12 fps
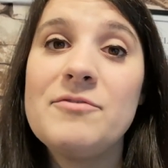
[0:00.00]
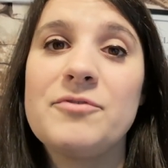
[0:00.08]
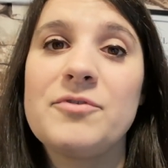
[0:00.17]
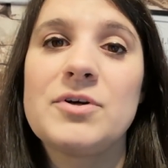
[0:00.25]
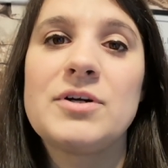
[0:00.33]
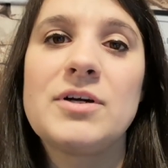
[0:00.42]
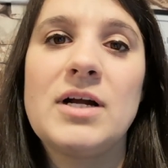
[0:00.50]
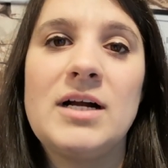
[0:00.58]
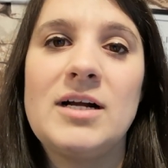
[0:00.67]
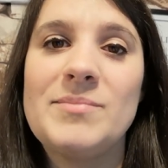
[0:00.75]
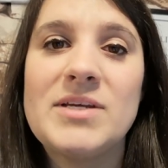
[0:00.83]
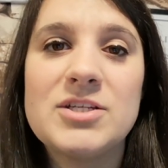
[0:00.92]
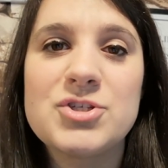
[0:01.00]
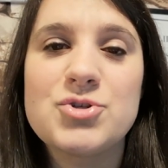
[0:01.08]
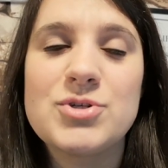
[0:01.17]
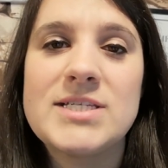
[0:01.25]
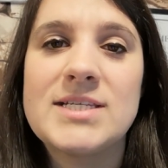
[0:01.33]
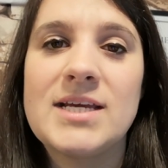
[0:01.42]
for
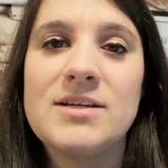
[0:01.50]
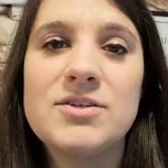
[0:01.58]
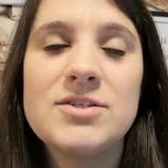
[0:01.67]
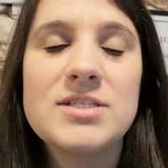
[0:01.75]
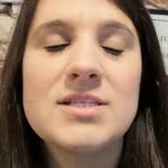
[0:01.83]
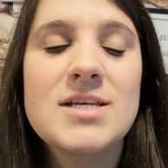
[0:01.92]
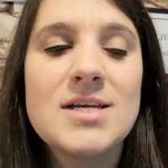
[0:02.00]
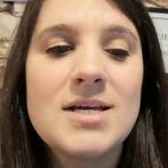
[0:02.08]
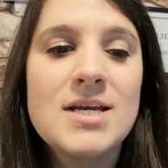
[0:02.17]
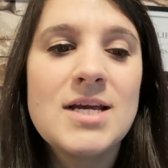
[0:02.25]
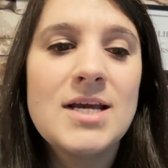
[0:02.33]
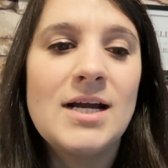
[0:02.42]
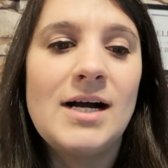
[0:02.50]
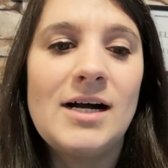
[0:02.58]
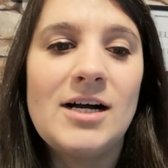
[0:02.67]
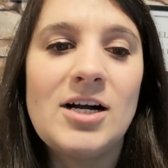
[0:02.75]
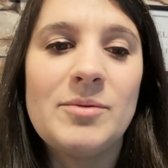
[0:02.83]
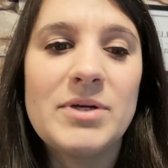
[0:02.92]
industry standards.
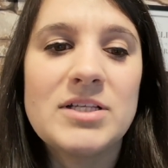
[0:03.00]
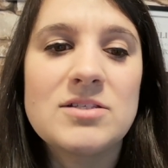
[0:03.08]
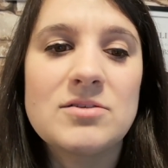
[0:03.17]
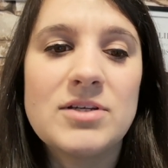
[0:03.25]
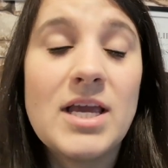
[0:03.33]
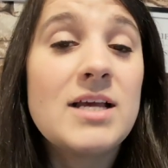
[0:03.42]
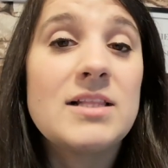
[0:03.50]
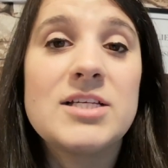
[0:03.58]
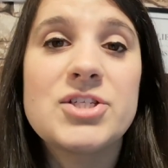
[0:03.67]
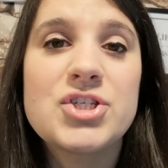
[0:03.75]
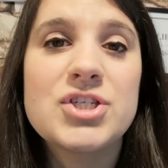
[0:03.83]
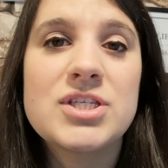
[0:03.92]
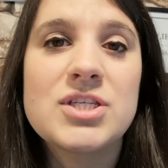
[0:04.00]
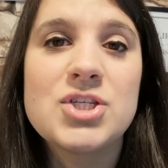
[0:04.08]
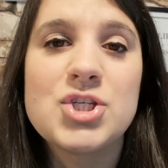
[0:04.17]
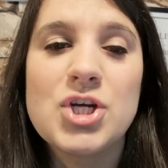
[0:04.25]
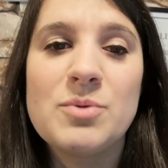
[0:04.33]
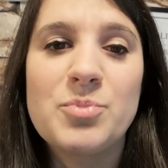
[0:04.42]
And so yeah, let's just
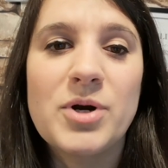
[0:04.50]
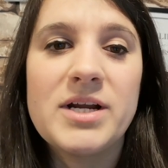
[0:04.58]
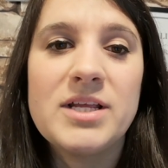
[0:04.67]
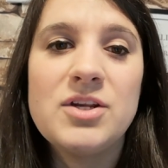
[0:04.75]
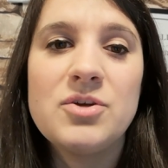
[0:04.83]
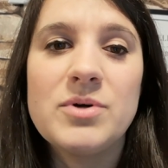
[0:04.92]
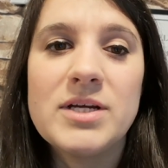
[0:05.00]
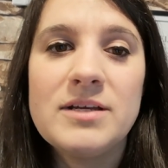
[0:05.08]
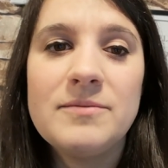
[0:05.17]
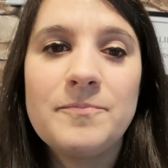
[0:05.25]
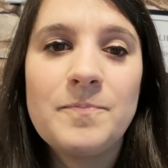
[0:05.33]
jump right into it.